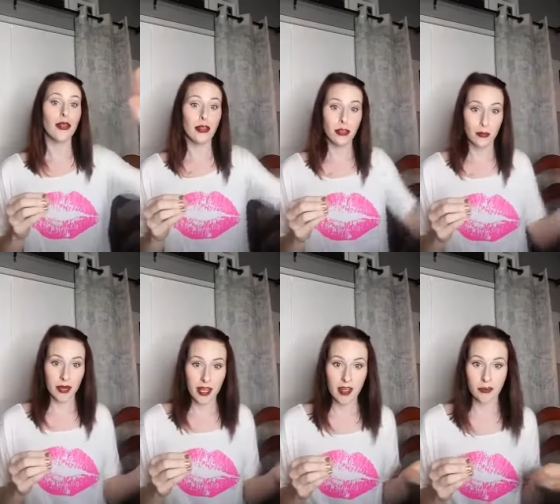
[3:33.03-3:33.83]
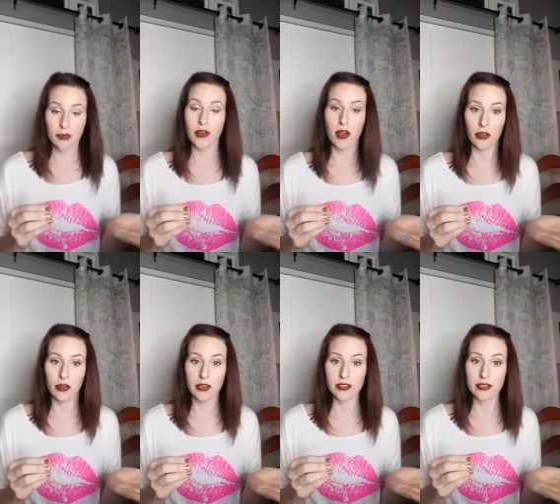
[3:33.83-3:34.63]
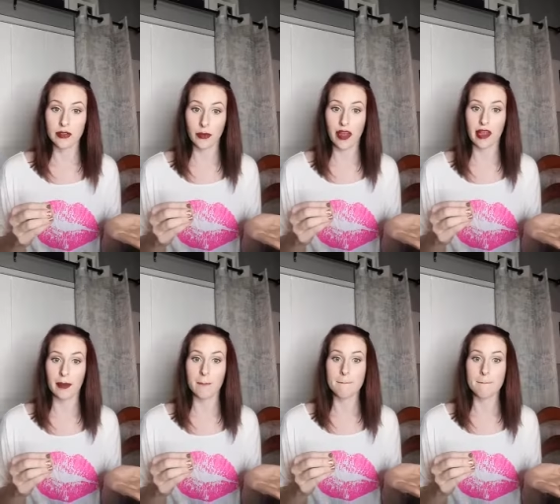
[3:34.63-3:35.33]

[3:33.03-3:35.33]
$300, okay?